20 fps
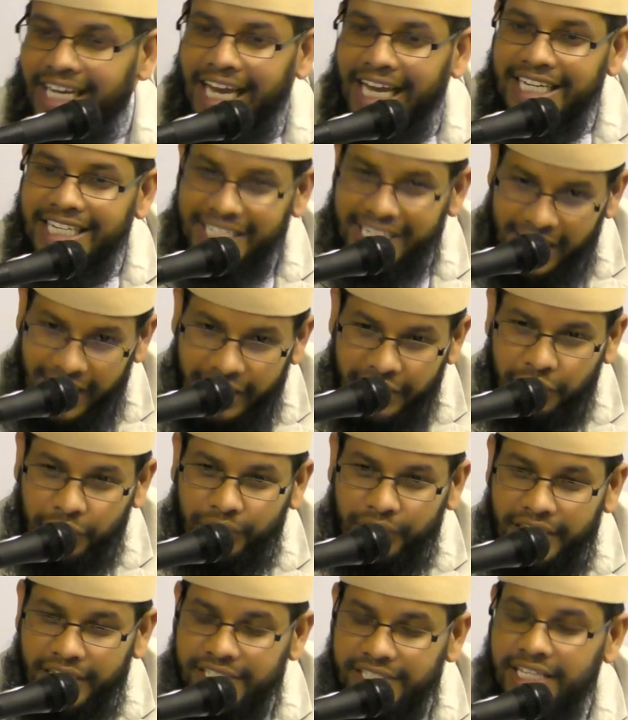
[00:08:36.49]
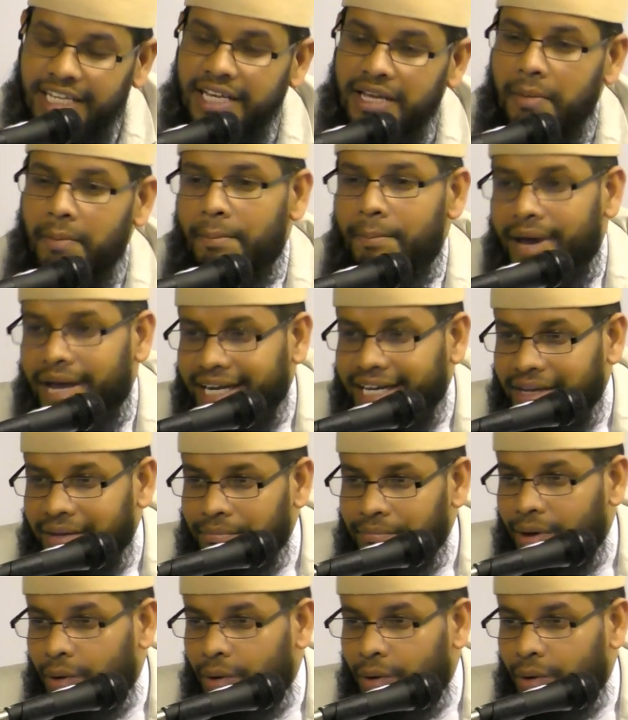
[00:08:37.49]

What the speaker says: entitled as Maryam.